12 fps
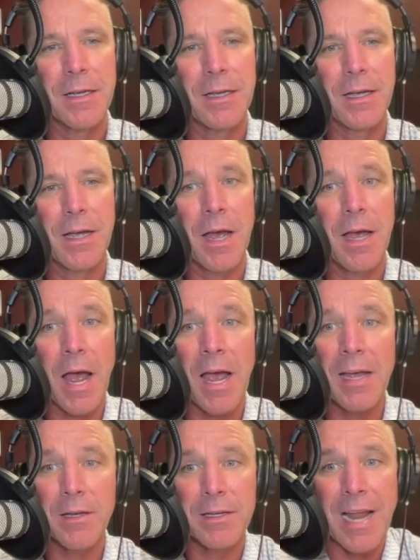
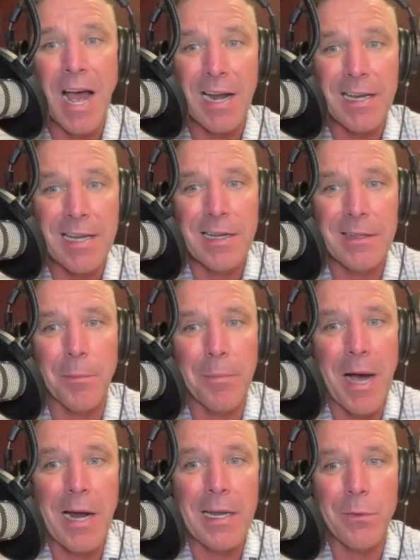And not getting the
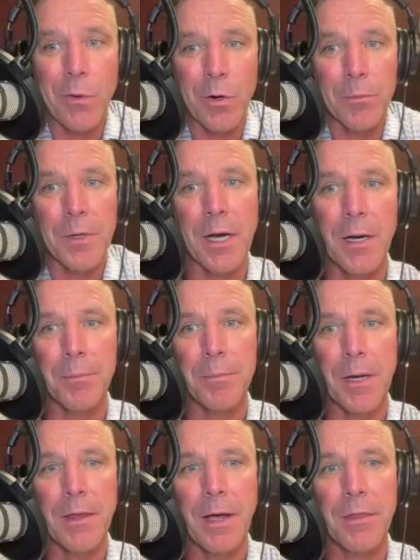body warmed up.
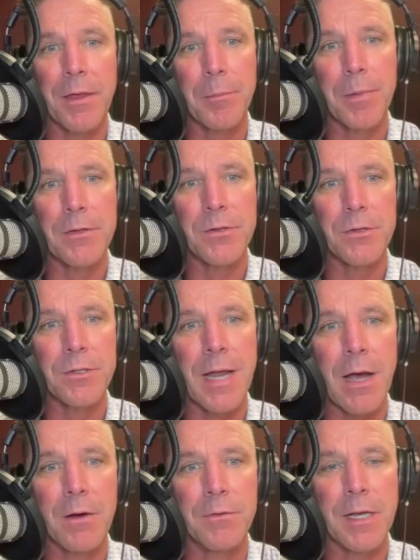I think pitchers
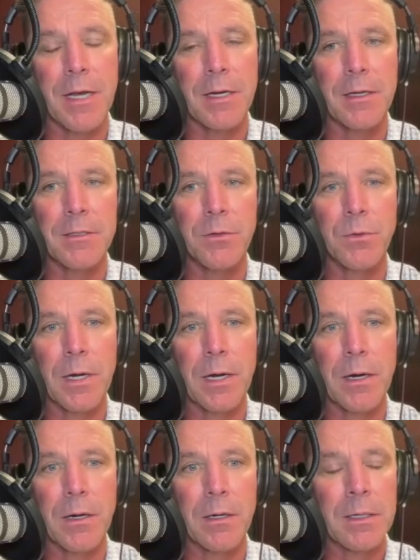now have taken it to
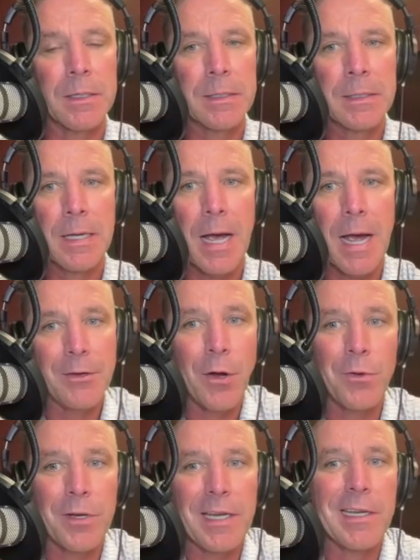where I
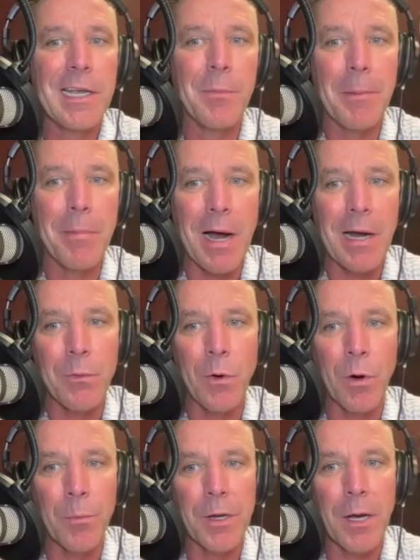don't need to get my body
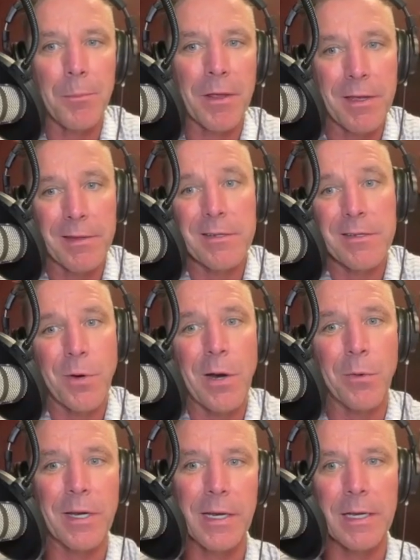warmed up. I think this is why
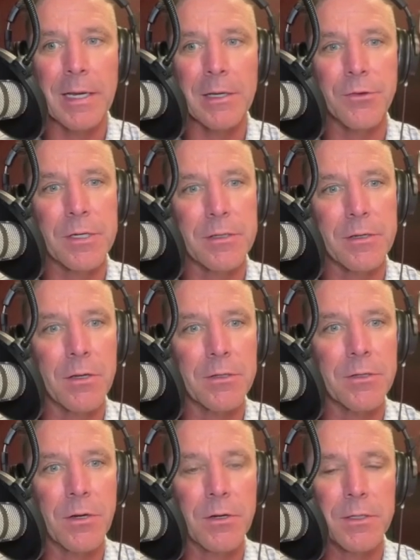we're getting injuries
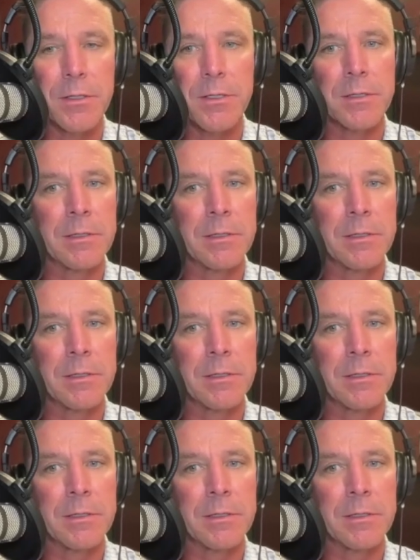also, is